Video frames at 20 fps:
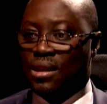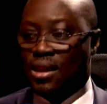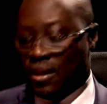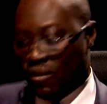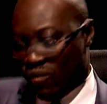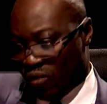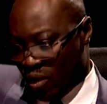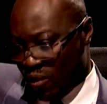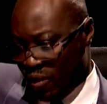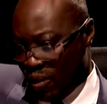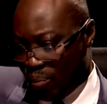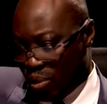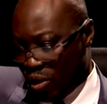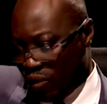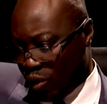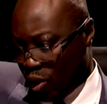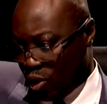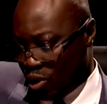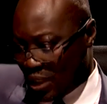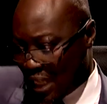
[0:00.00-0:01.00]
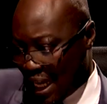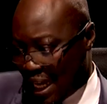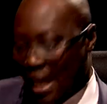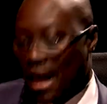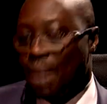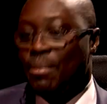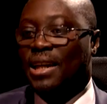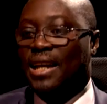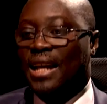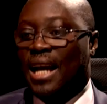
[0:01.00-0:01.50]
Import volumes are
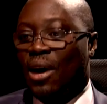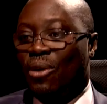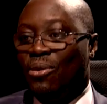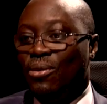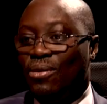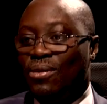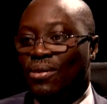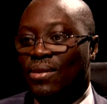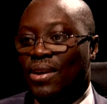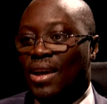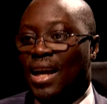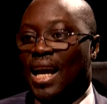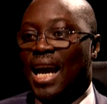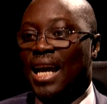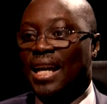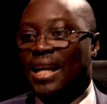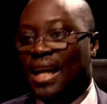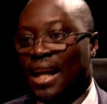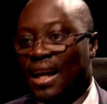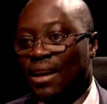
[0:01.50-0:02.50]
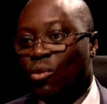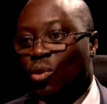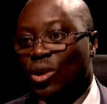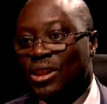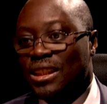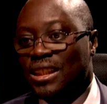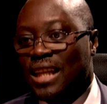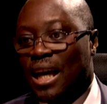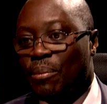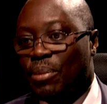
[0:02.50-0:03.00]
coming down, and then what
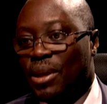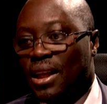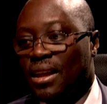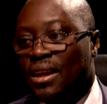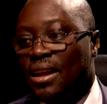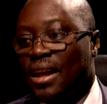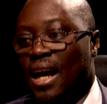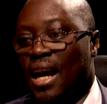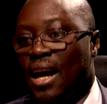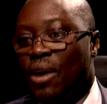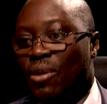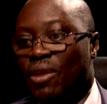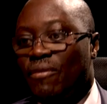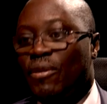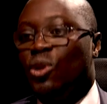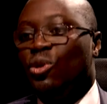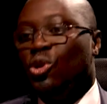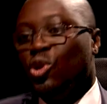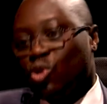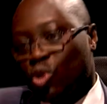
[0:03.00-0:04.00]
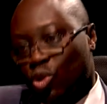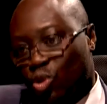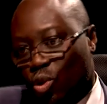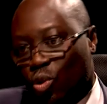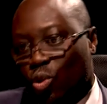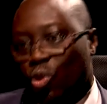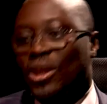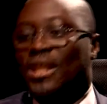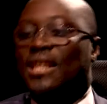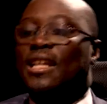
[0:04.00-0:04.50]
is happening, revenue is also
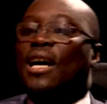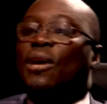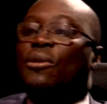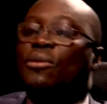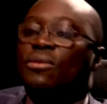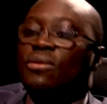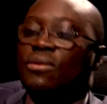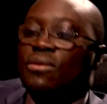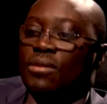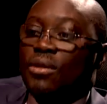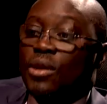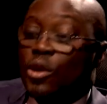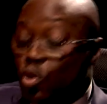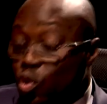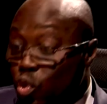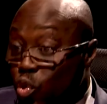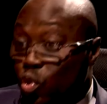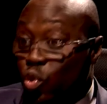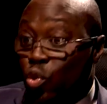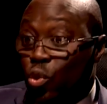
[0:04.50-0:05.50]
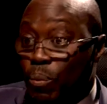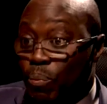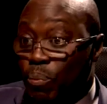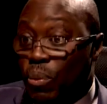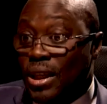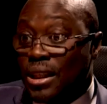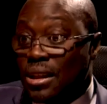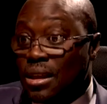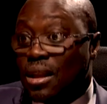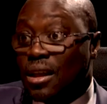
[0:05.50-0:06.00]
going down.
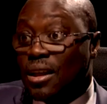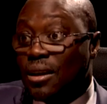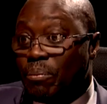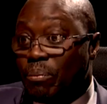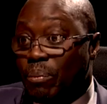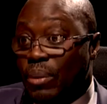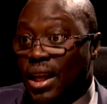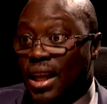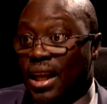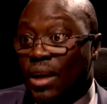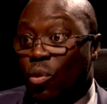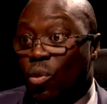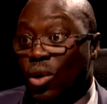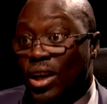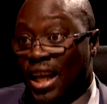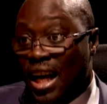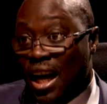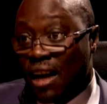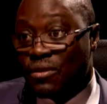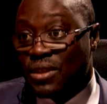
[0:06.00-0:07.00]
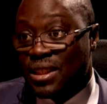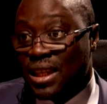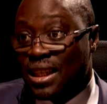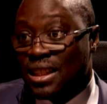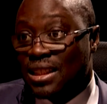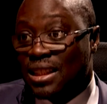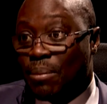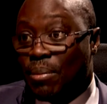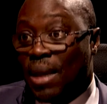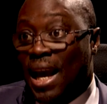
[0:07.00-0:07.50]
2.3 billion. What they have said
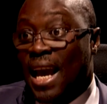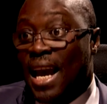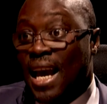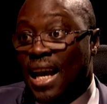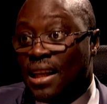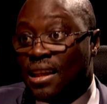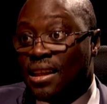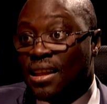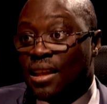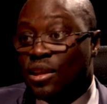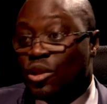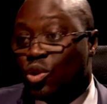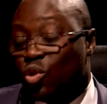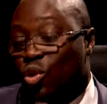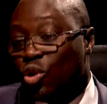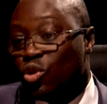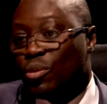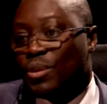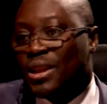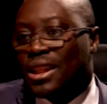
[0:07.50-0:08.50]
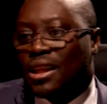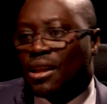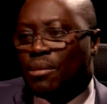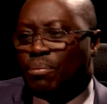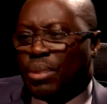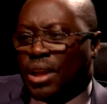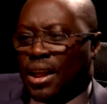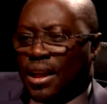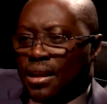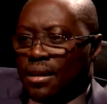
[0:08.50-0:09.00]
is that by end year, it is going to be 3
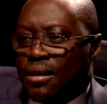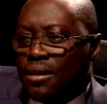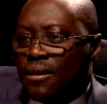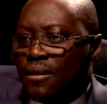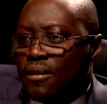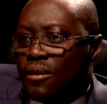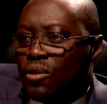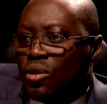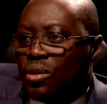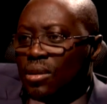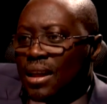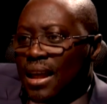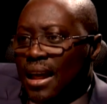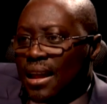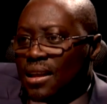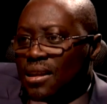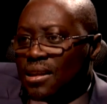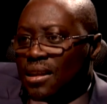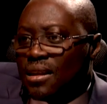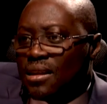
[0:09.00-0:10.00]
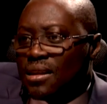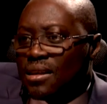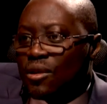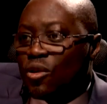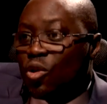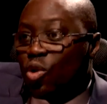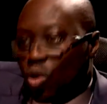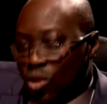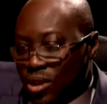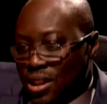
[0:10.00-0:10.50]
billion Ghana cedis
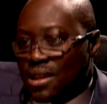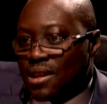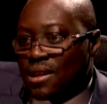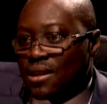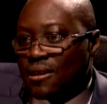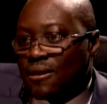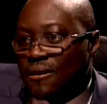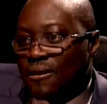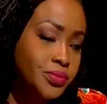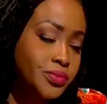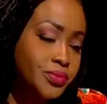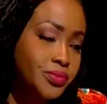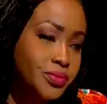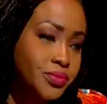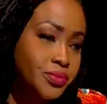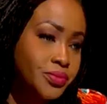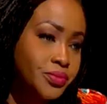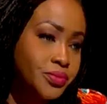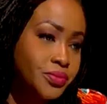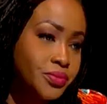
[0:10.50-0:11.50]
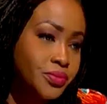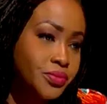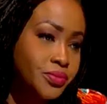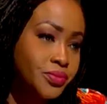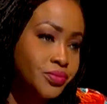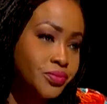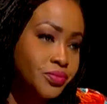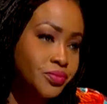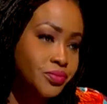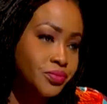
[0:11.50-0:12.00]
losses. Everything is in
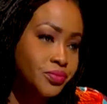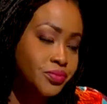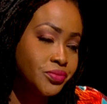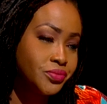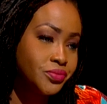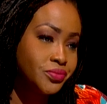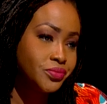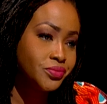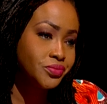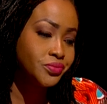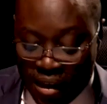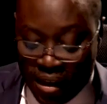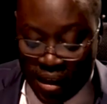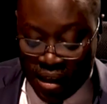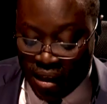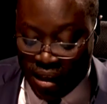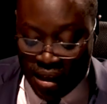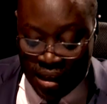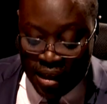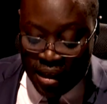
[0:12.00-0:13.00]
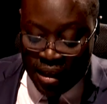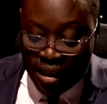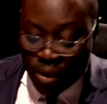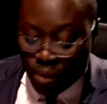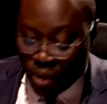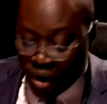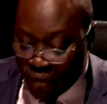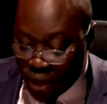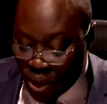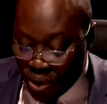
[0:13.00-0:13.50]
disarray. The
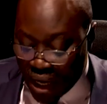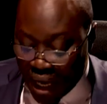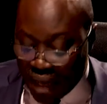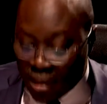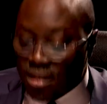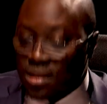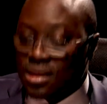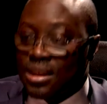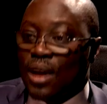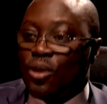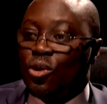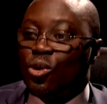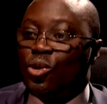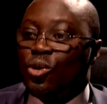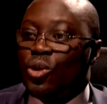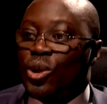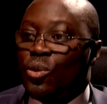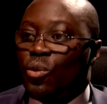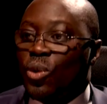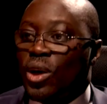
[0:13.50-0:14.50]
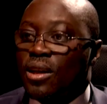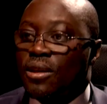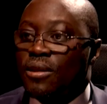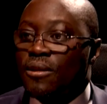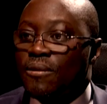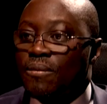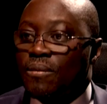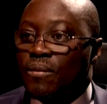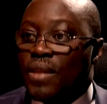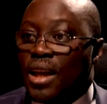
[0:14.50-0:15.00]
revenue handles are not doing well.
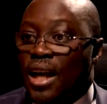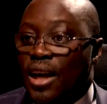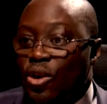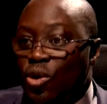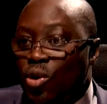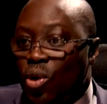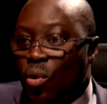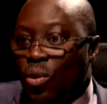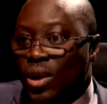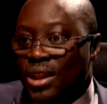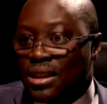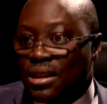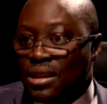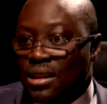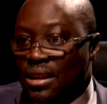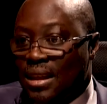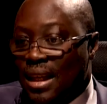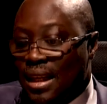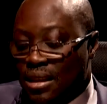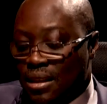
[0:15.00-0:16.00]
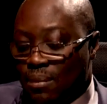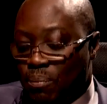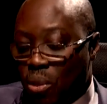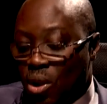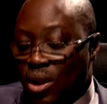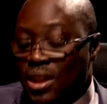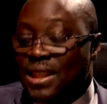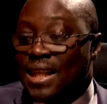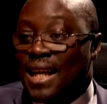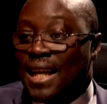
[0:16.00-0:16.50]
And you know what that
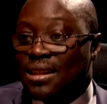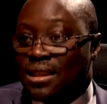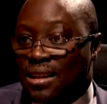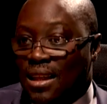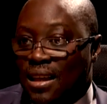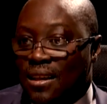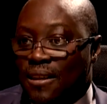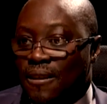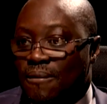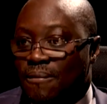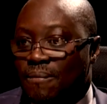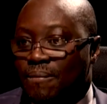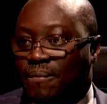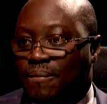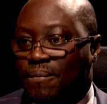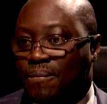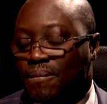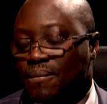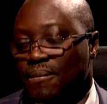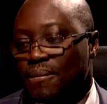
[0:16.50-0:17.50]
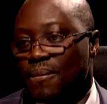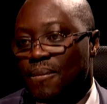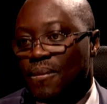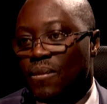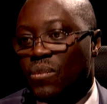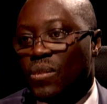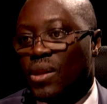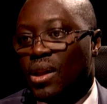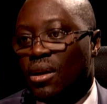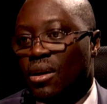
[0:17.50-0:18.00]
policy has done?
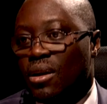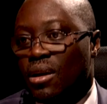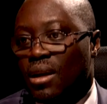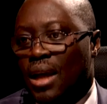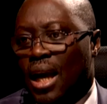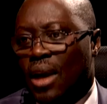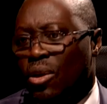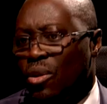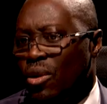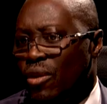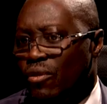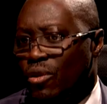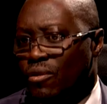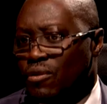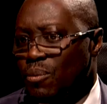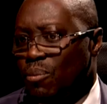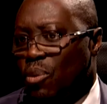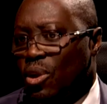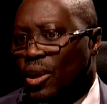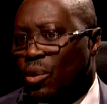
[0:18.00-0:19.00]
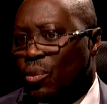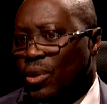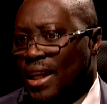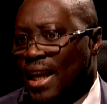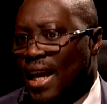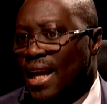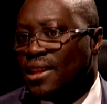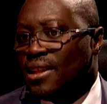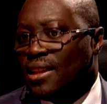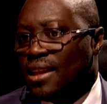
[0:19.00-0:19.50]
I don't know if you've spoken with
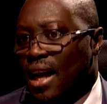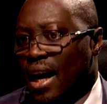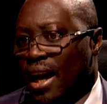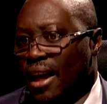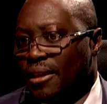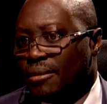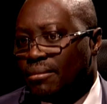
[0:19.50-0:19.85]
AGI.